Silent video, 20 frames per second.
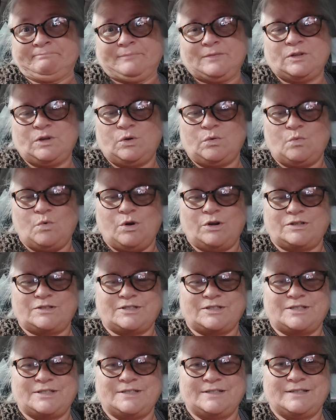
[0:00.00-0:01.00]
or
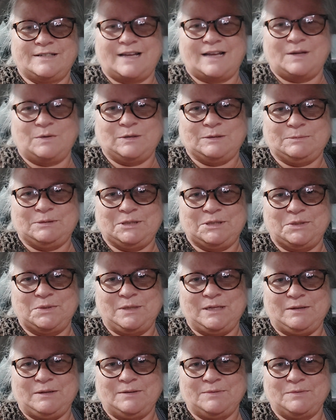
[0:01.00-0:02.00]
what I will be
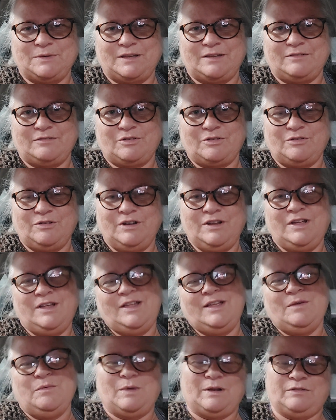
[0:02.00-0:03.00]
doing with the...
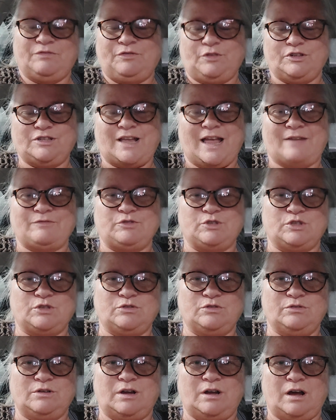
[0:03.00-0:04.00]
Well, first I have to
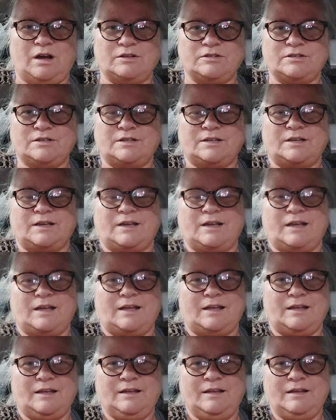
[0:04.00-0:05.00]
ask
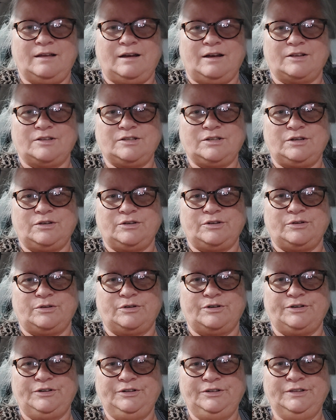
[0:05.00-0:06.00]
her
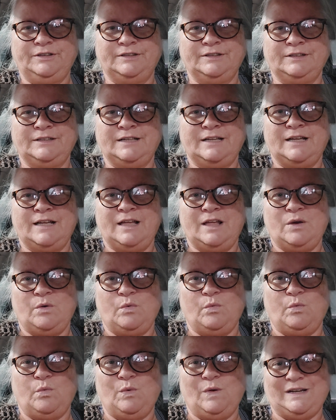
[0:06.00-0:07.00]
daughter
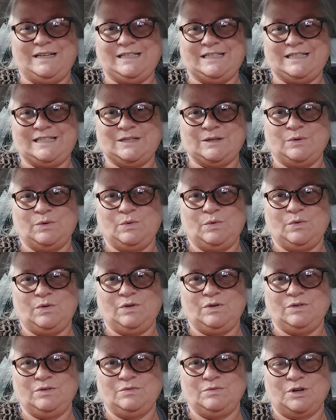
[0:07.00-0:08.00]
which
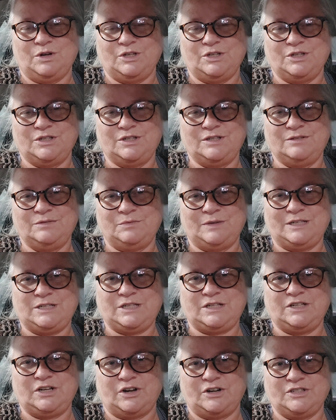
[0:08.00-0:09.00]

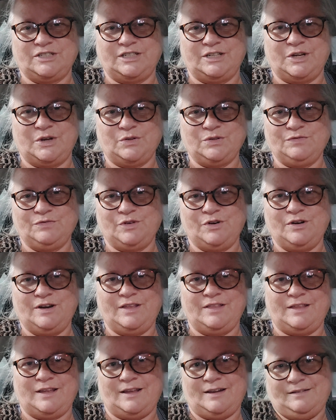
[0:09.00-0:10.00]
yarn she goes for,
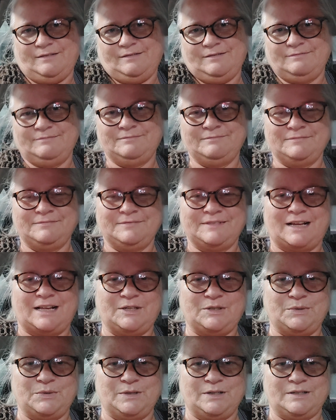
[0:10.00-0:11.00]
and then I'll
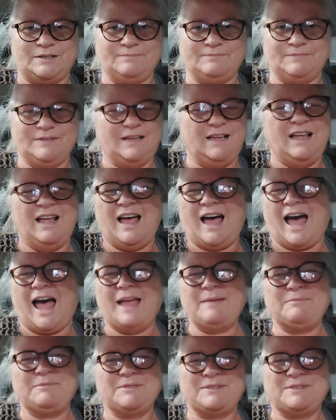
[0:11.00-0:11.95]
do it. And